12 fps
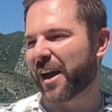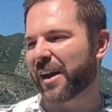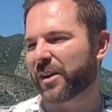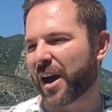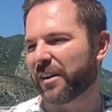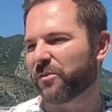I
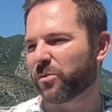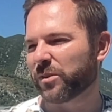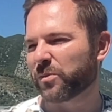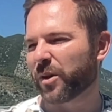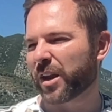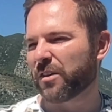kind of
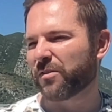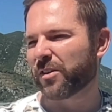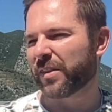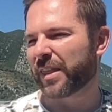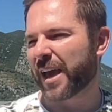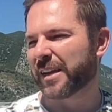was won over
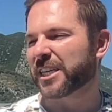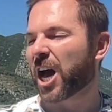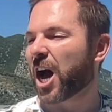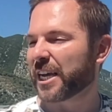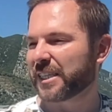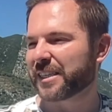in the end.
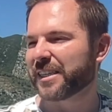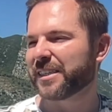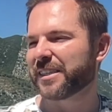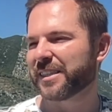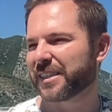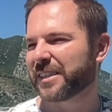
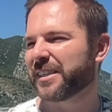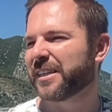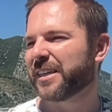Iceland